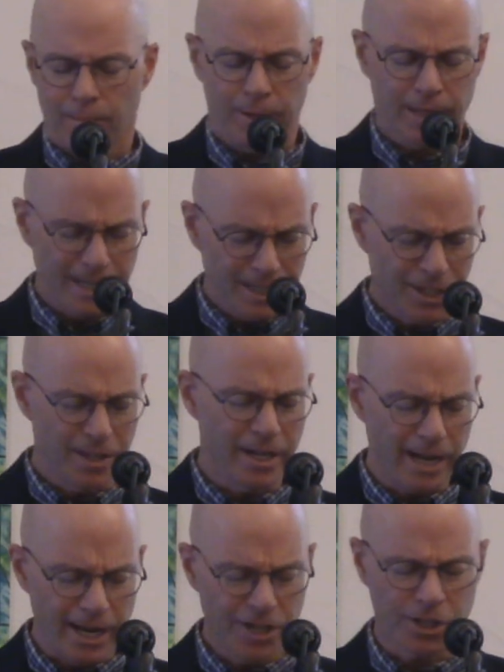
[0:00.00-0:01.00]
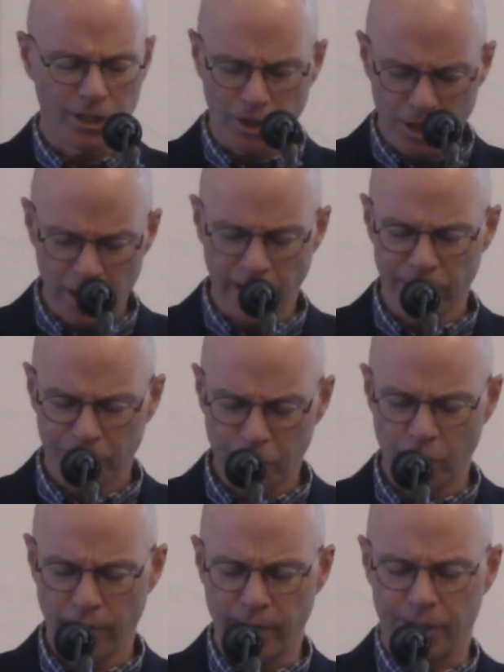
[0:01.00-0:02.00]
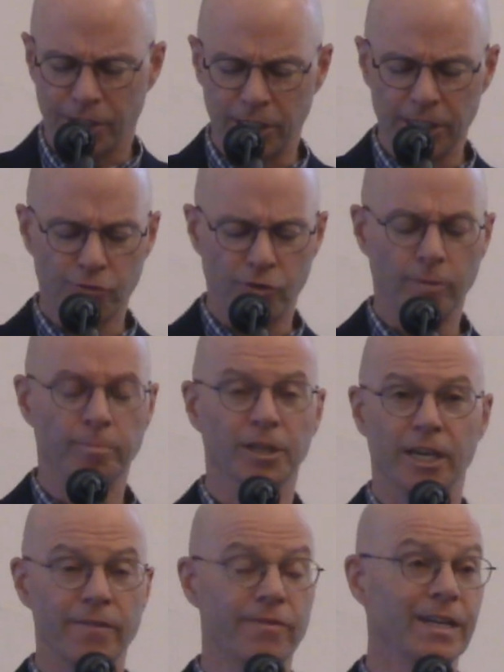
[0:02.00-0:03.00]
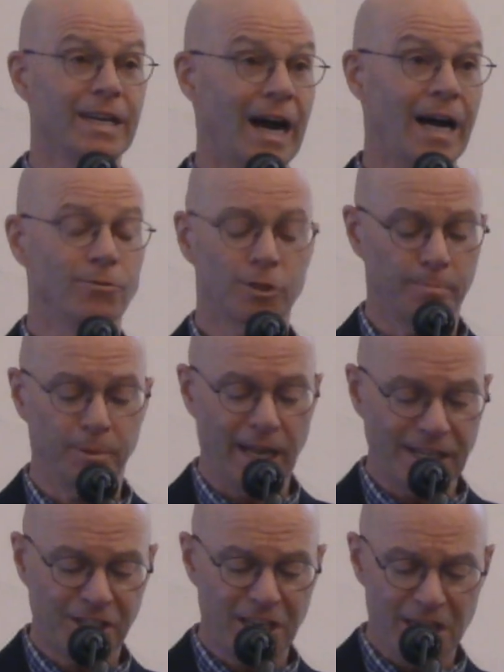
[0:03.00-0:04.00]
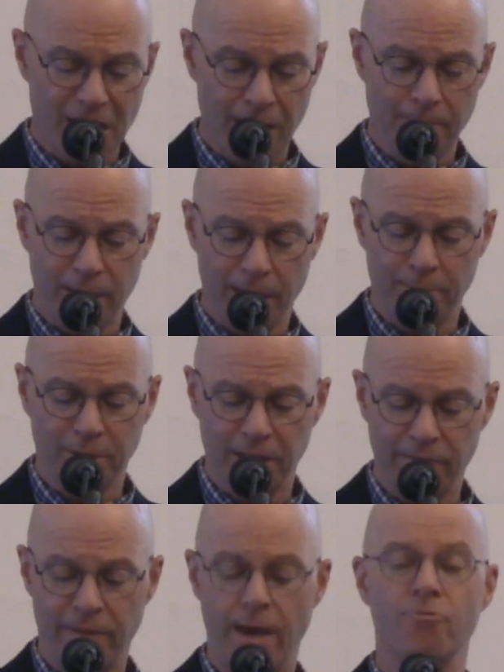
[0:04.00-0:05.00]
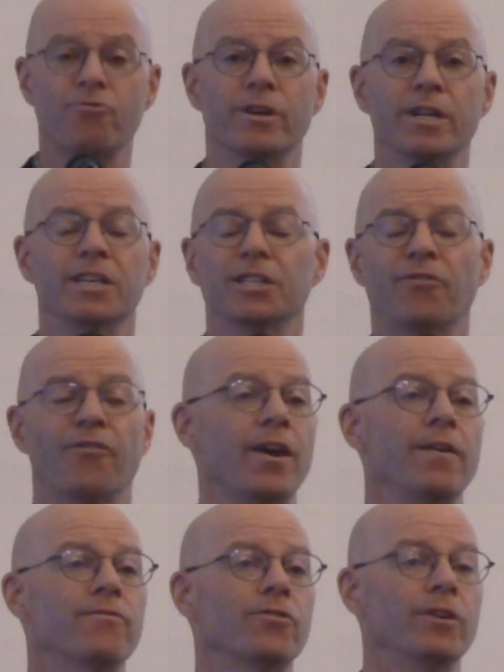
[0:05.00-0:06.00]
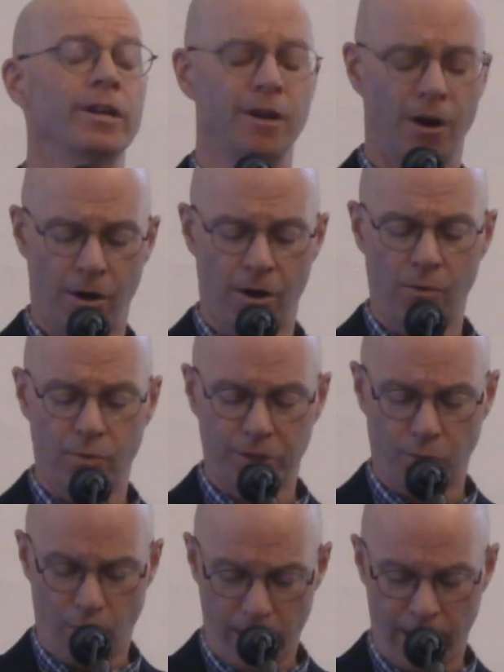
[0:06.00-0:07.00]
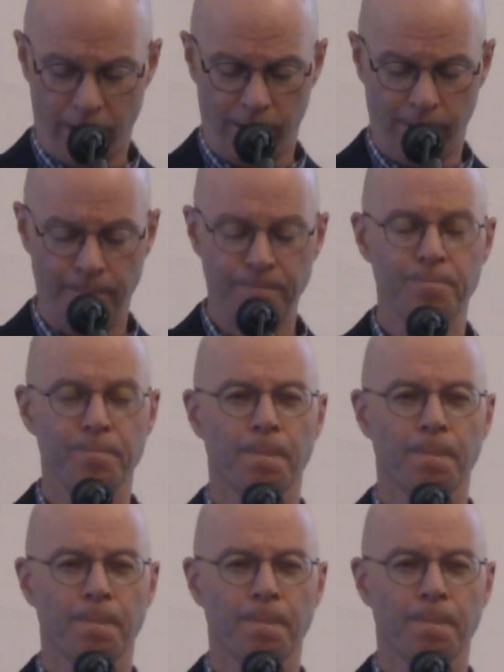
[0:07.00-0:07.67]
But things in the nation looked good on the surface. Israel believed that God was blessing them. They believed they were in his favor and all was well.